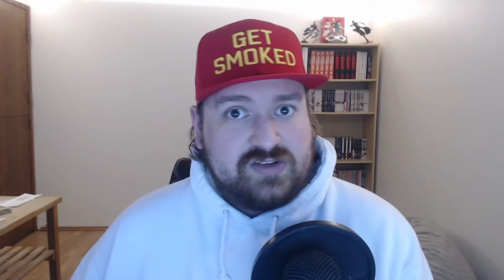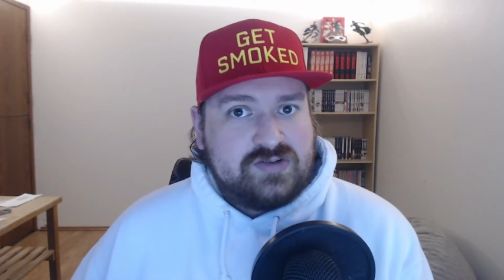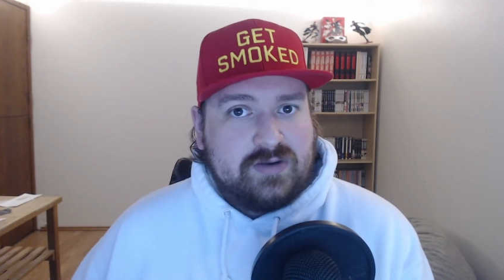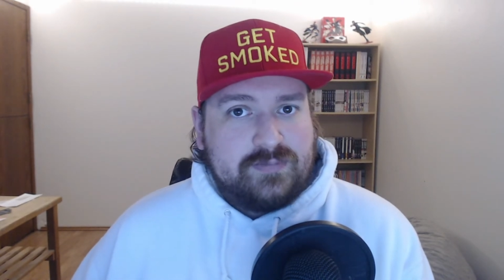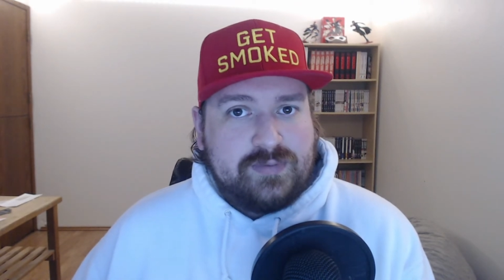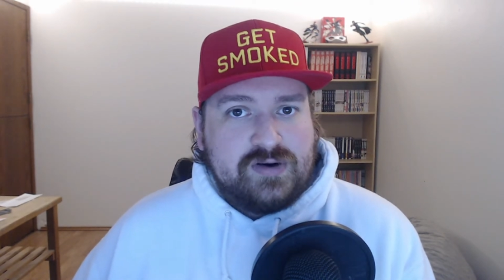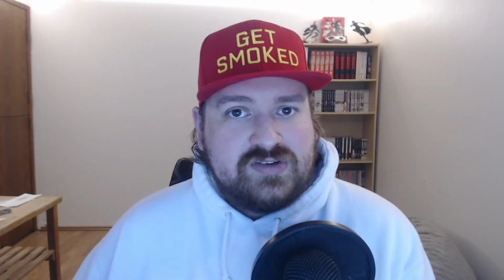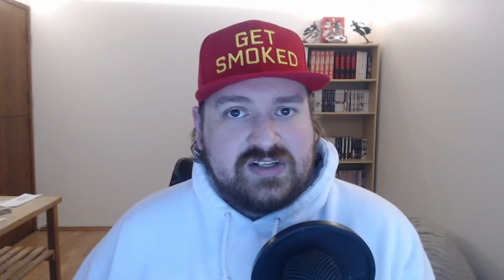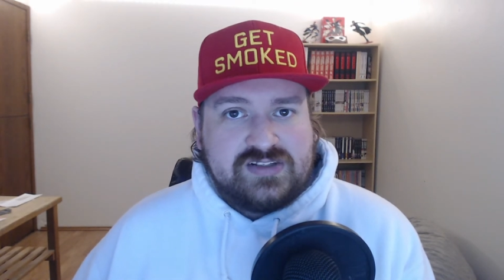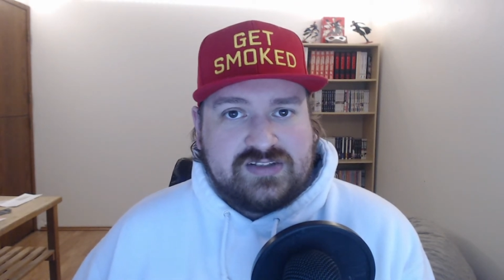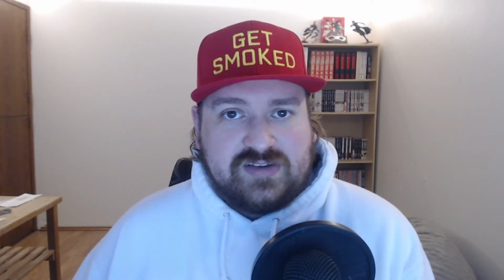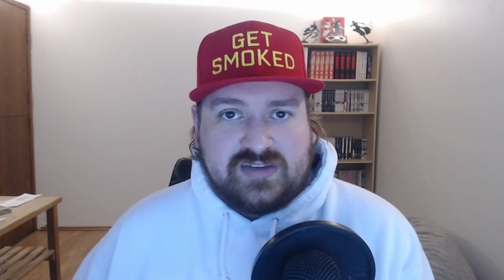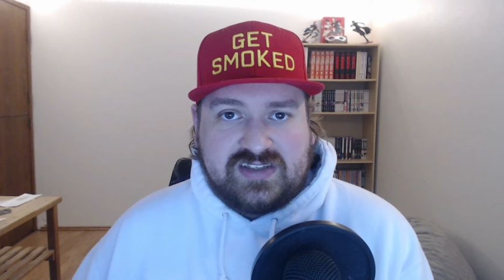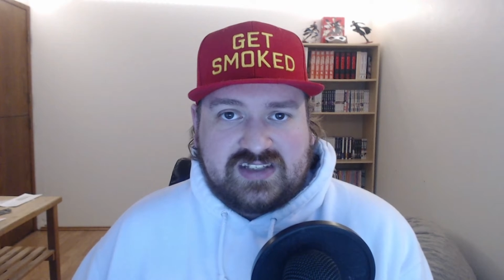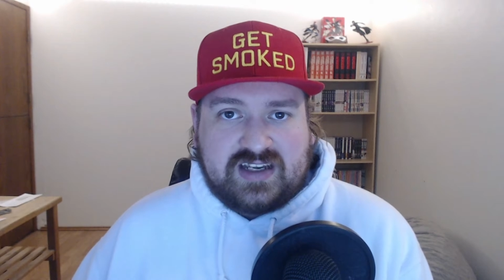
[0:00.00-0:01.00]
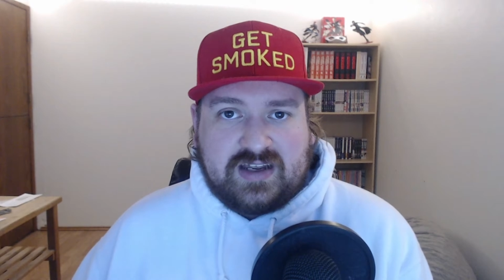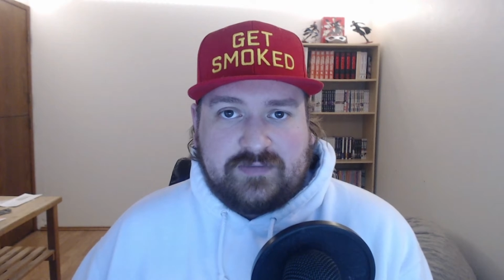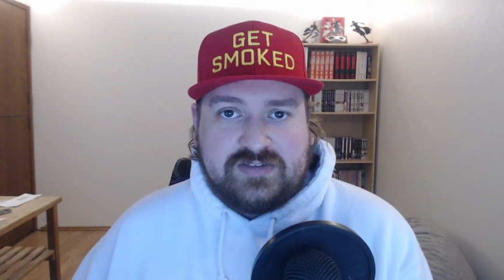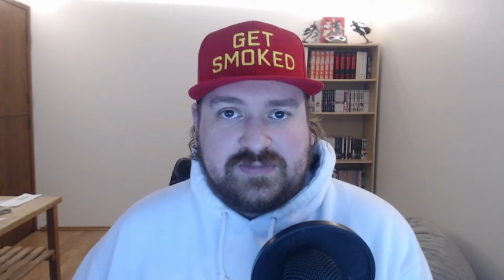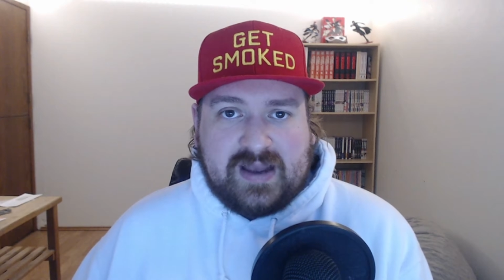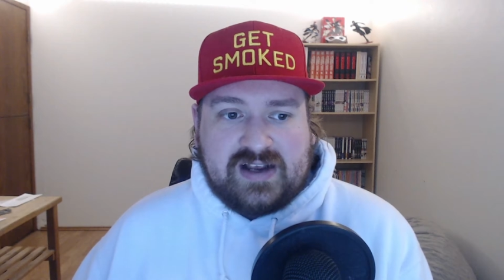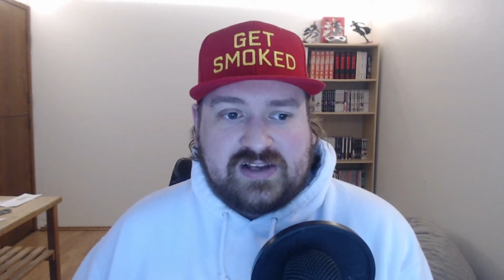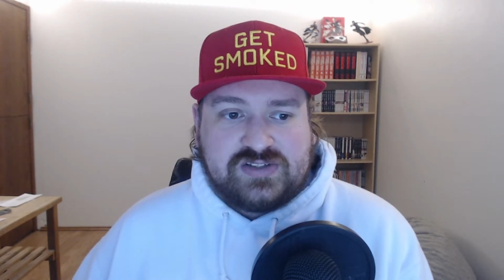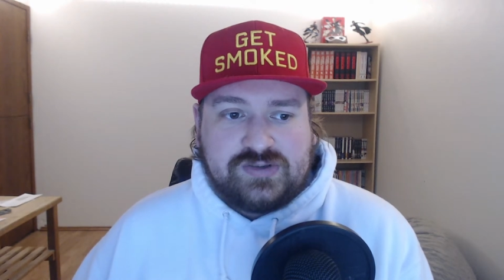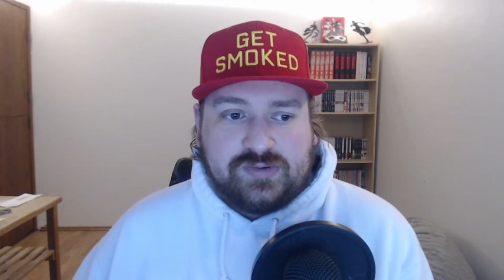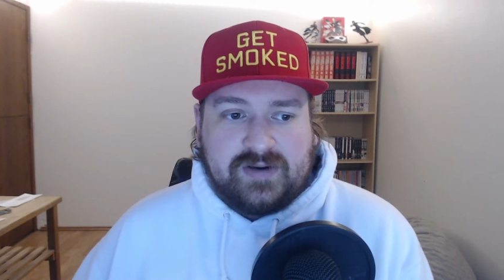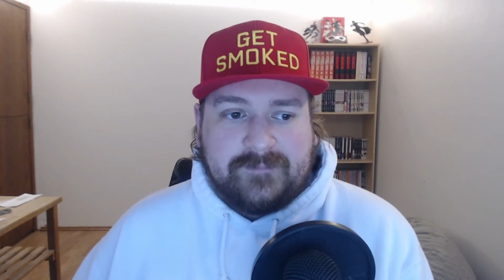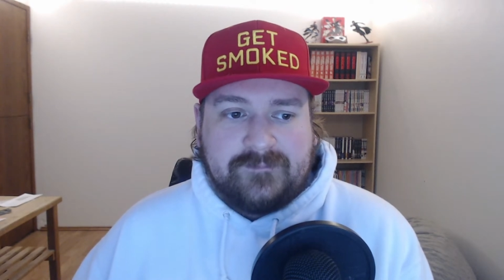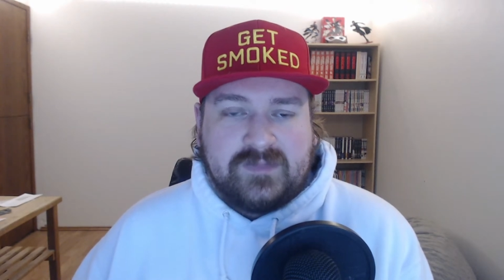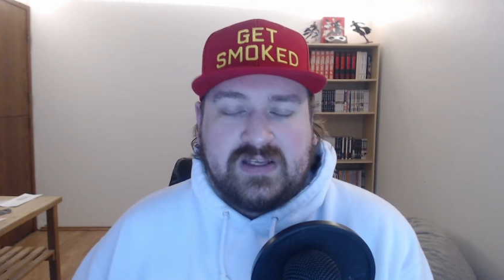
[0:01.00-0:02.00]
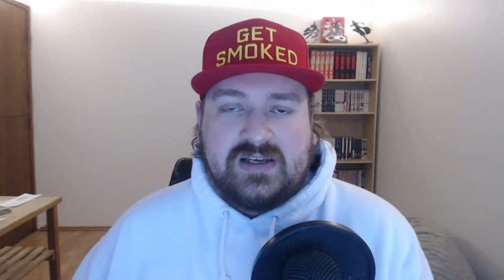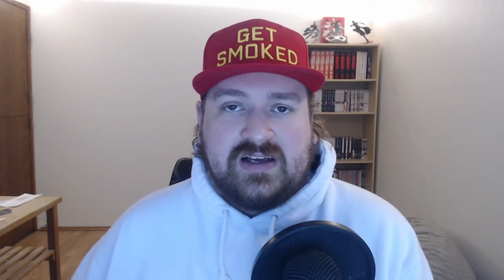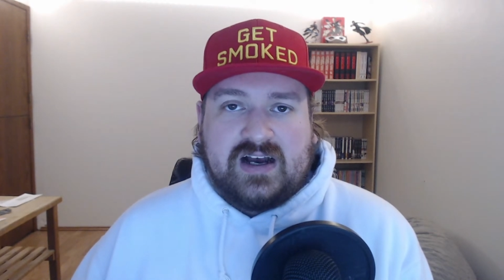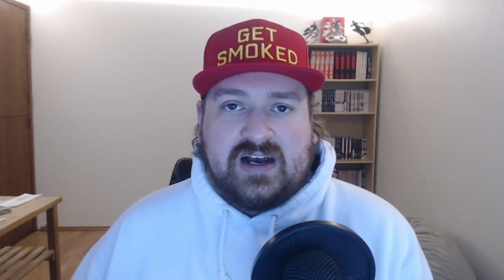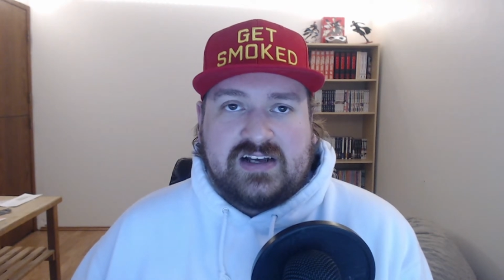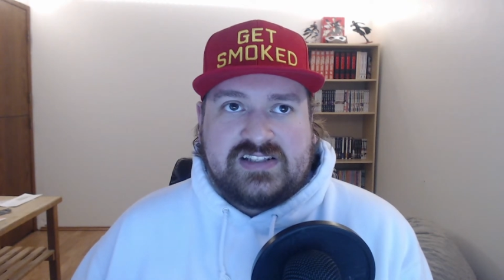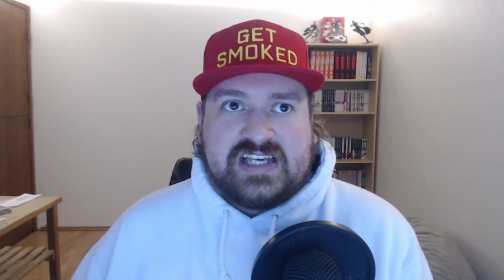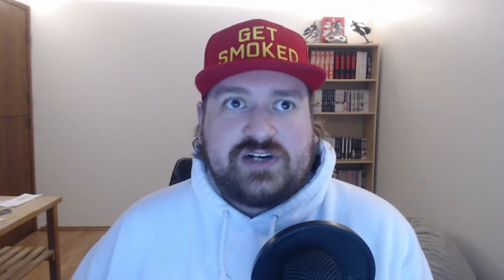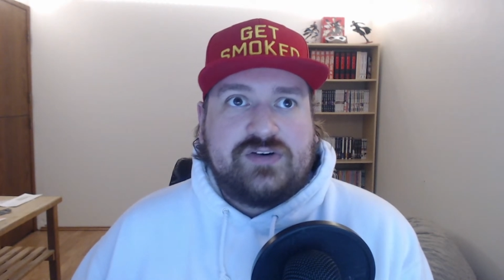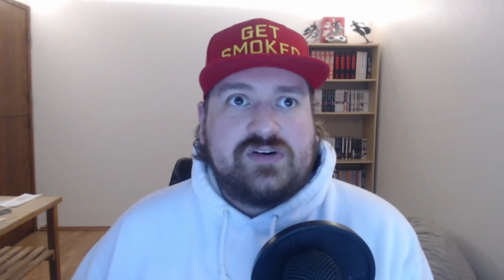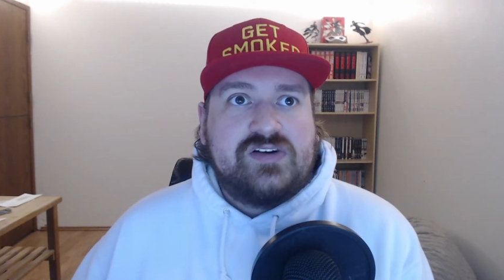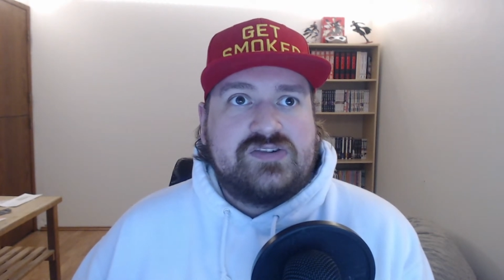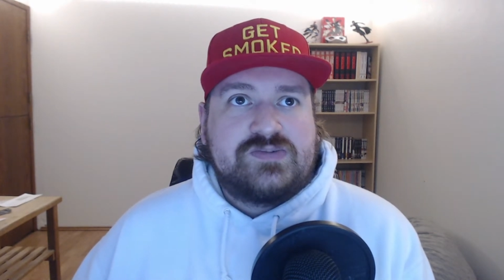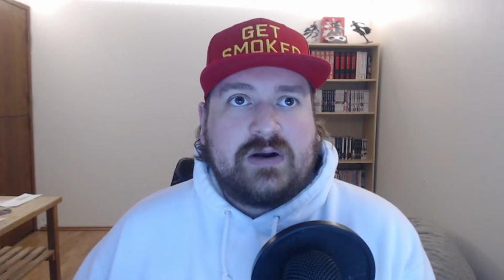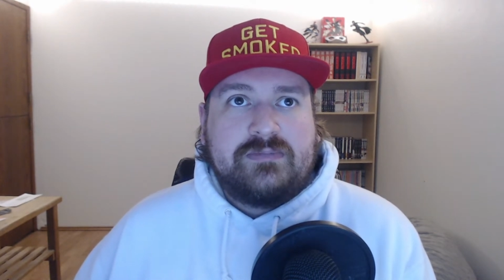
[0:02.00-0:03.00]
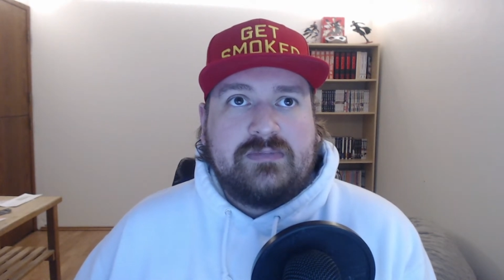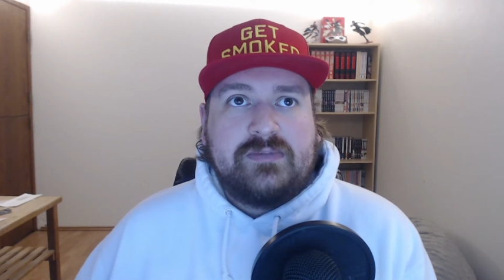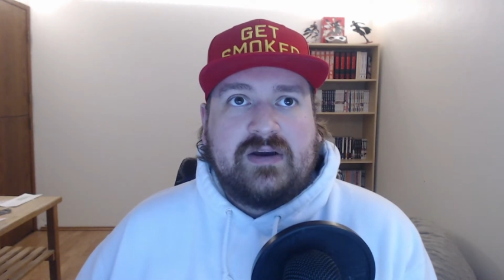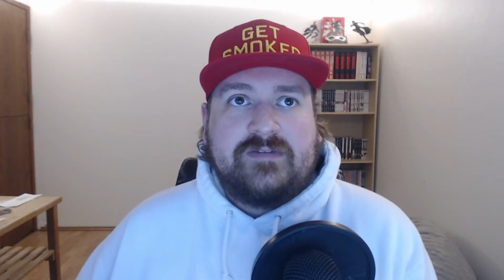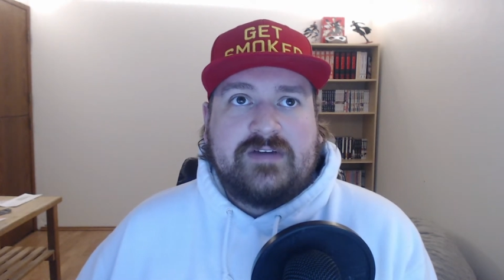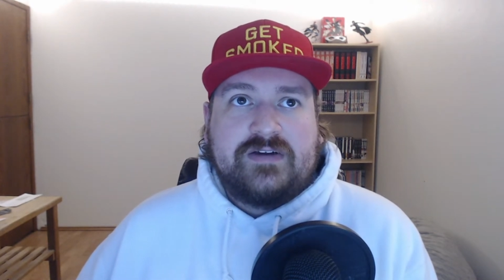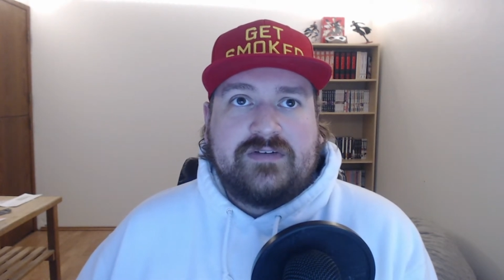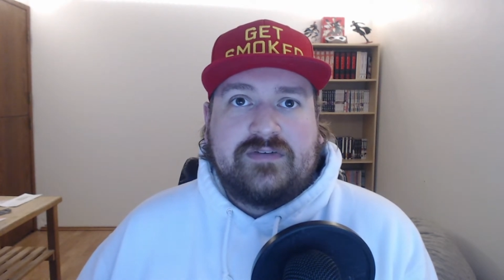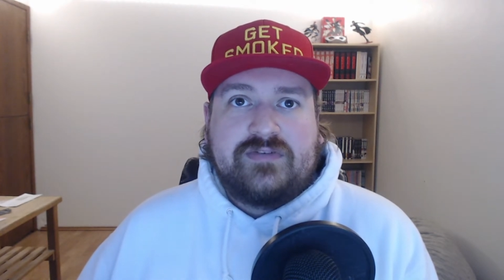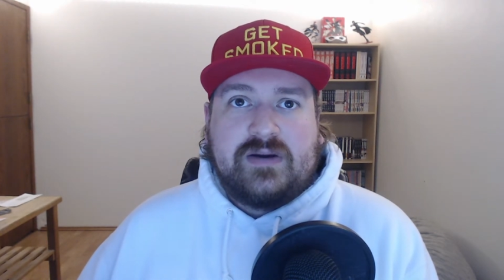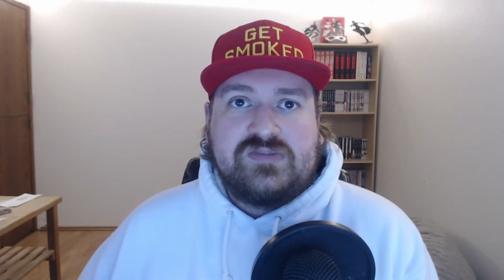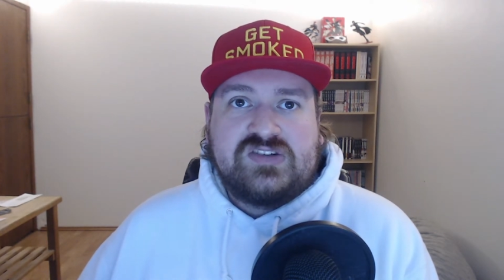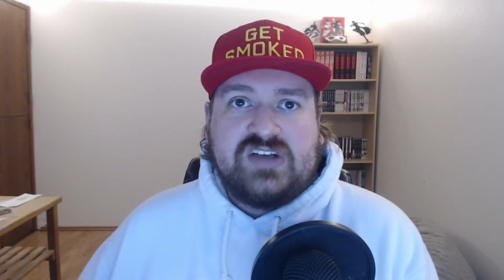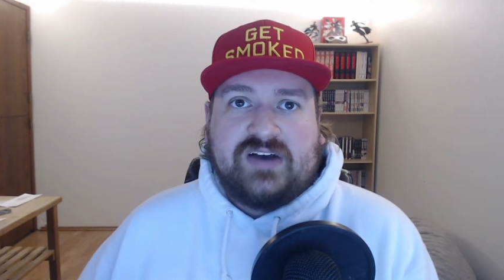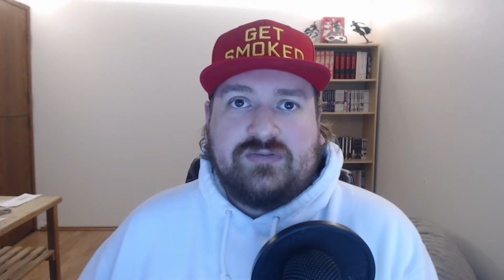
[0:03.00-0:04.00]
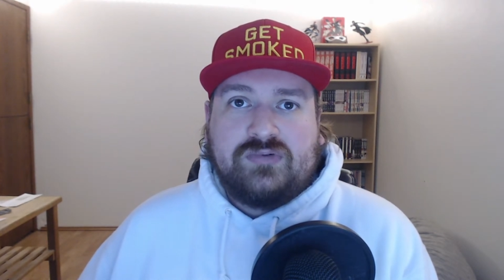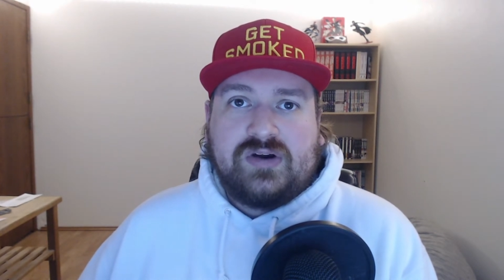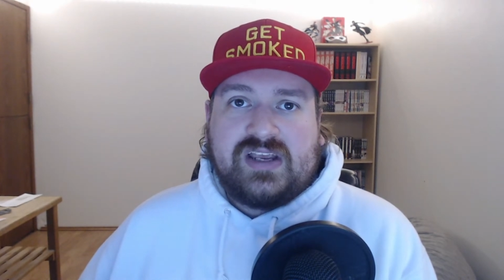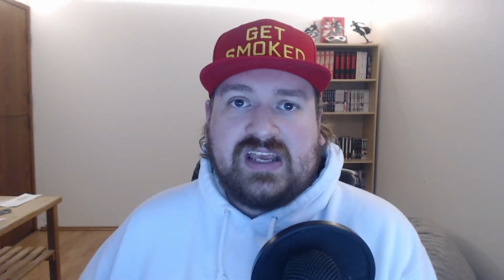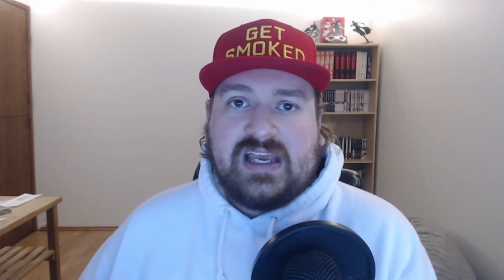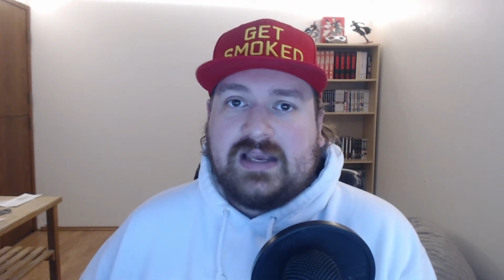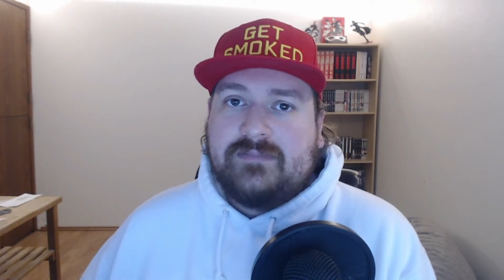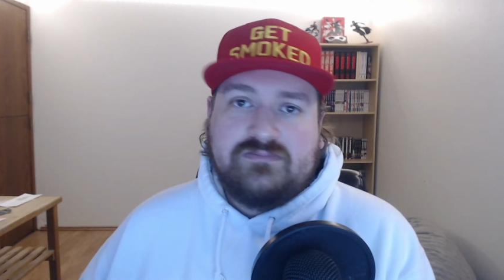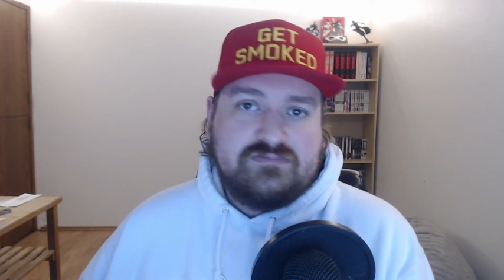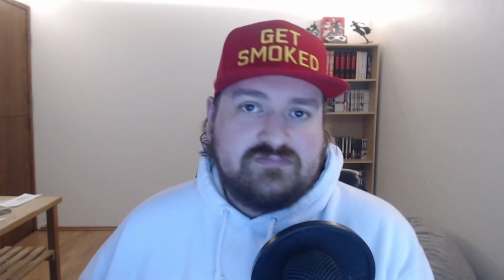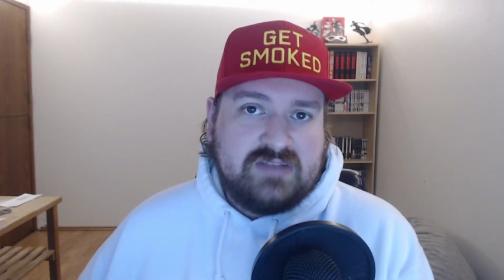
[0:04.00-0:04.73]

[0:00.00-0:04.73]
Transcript: a person, so this is kind of his backstory. Sekiro is probably my favorite From Software game.